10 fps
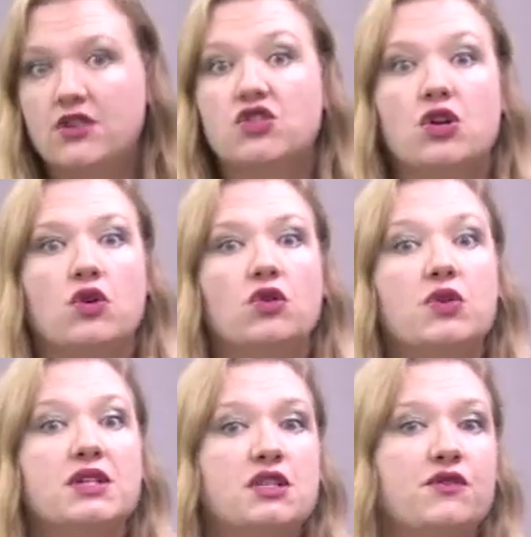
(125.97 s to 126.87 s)
So
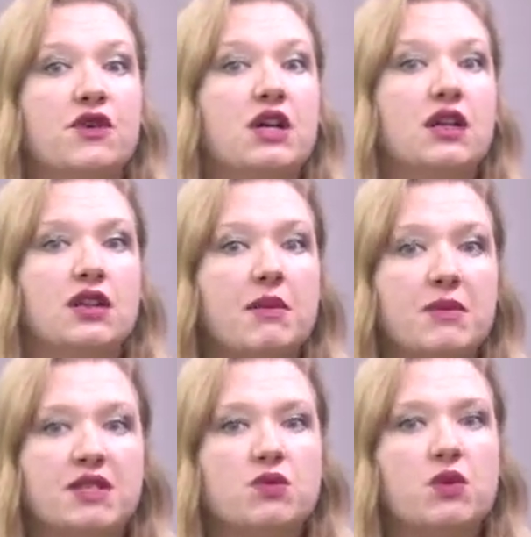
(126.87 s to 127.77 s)
Christopher
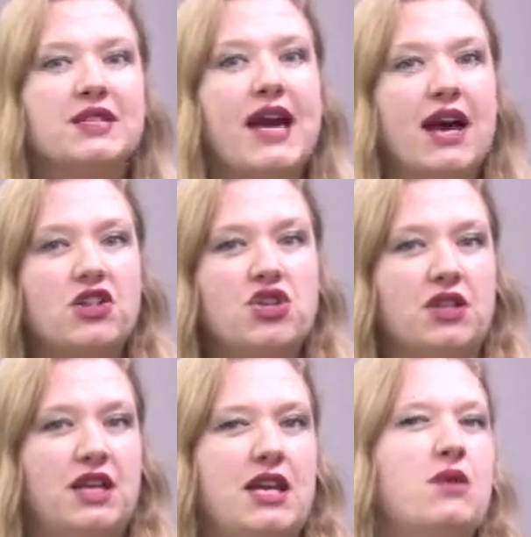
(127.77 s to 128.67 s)
Columbus was
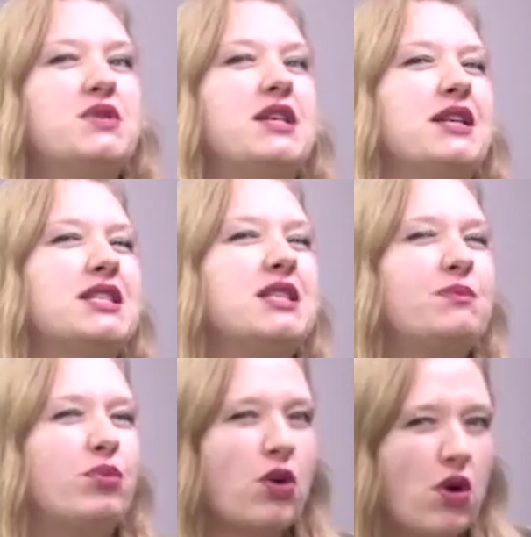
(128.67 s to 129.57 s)
actually, he was an
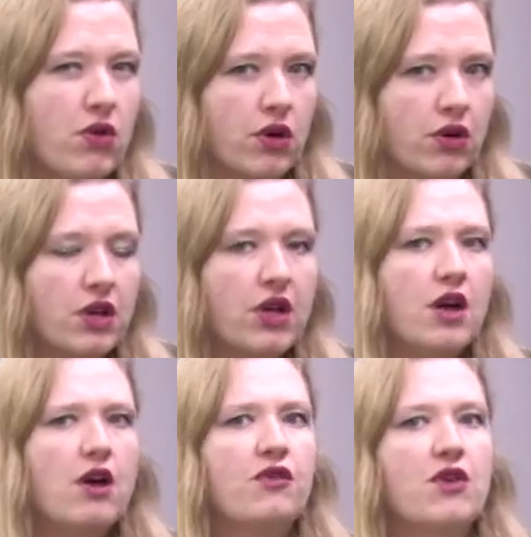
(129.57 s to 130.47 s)
explorer
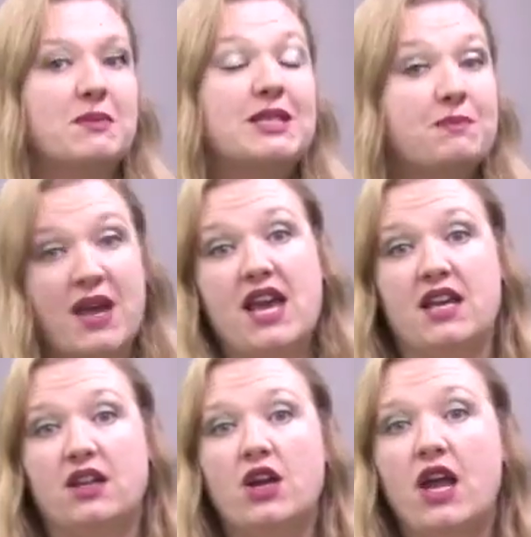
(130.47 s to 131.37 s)
from
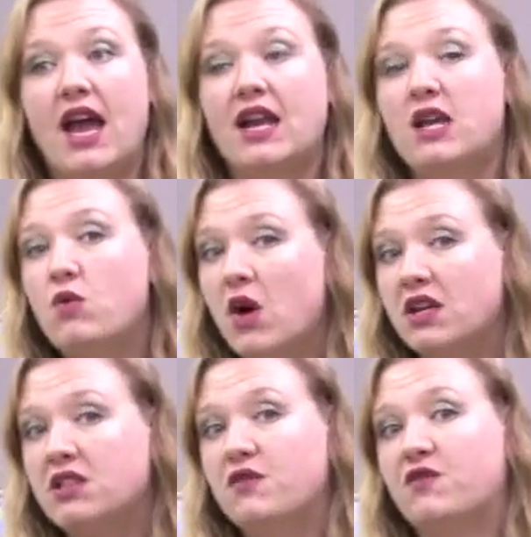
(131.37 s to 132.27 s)
Spain, and he
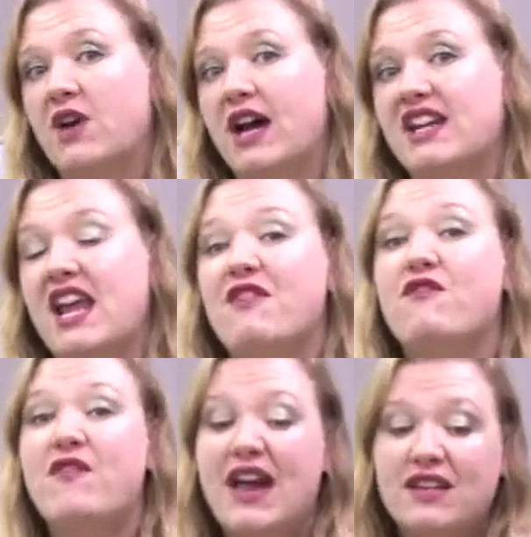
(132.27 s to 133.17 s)
wanted to find a
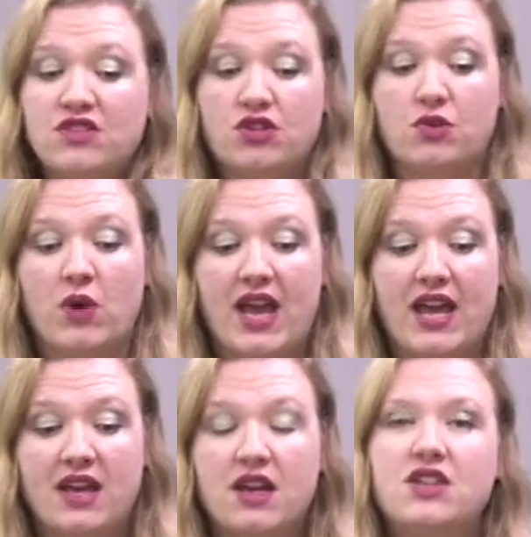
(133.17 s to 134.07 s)
faster
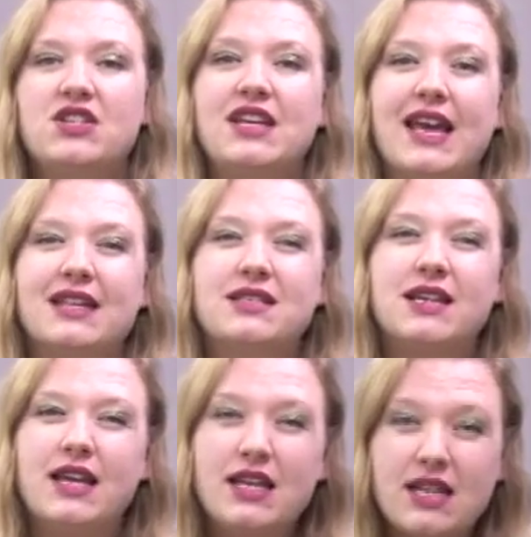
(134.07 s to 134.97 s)
way to get
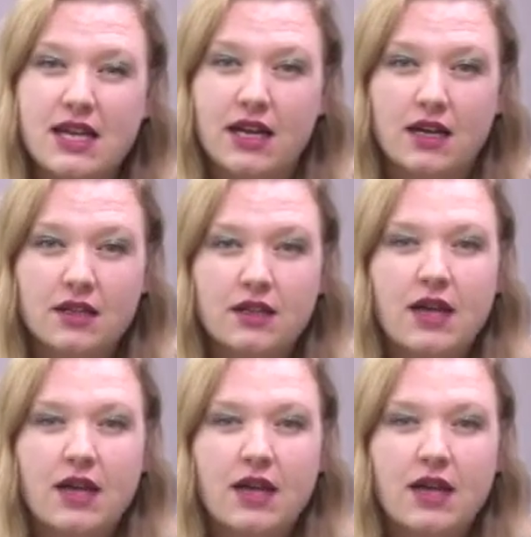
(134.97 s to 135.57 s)
to India.